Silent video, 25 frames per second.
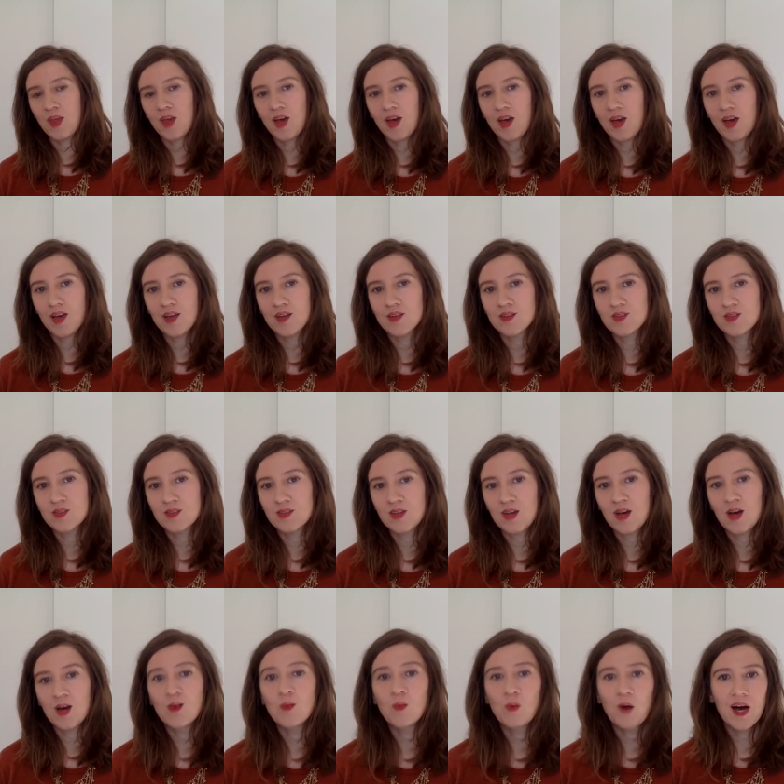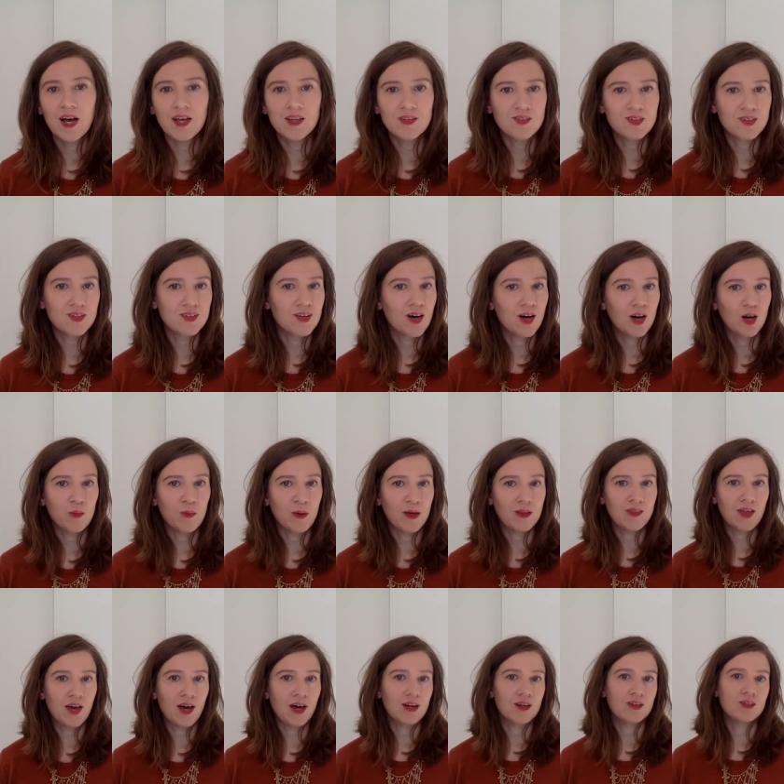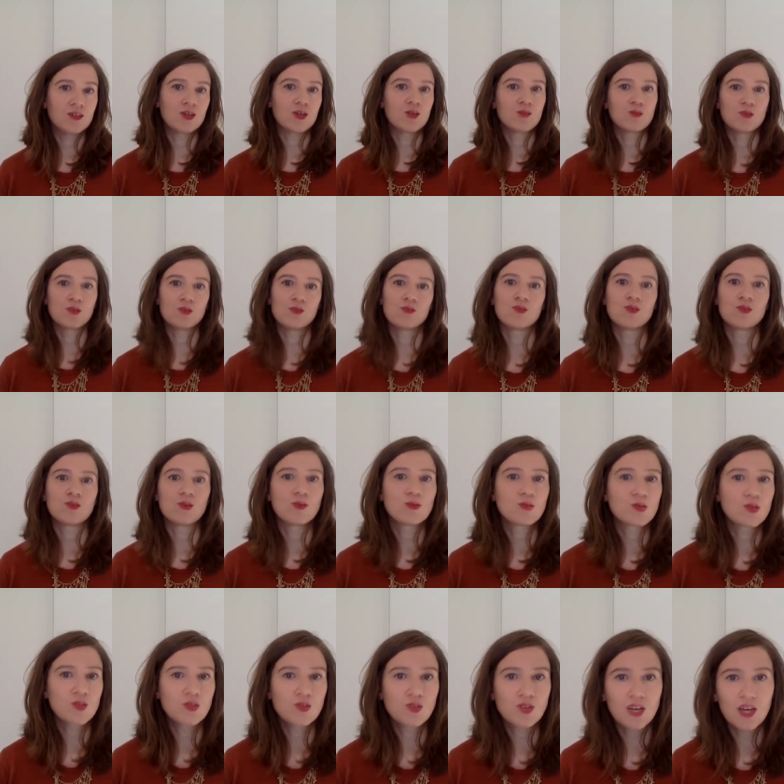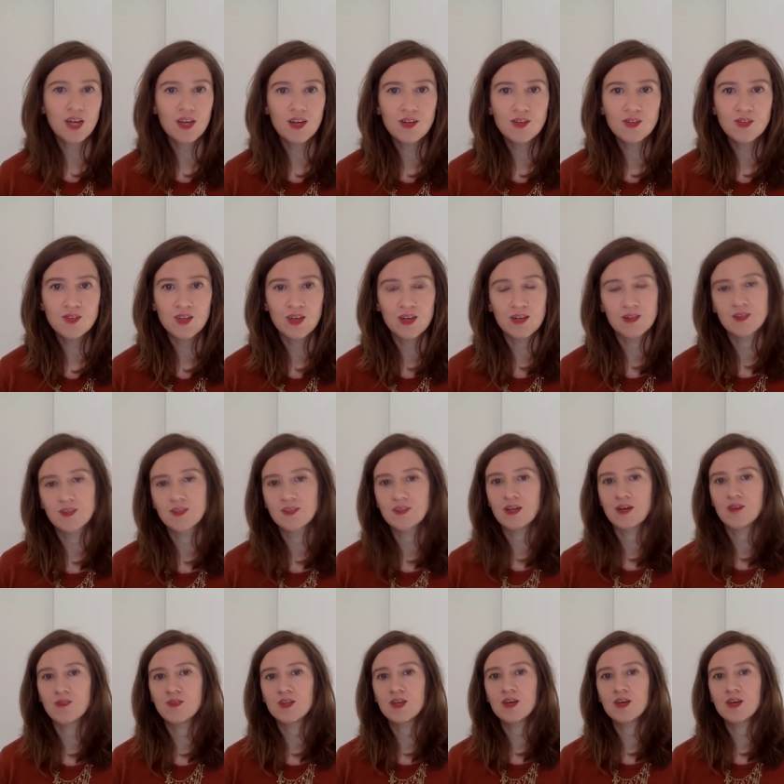it's unwise to talk about that in terms of social change. That's definitely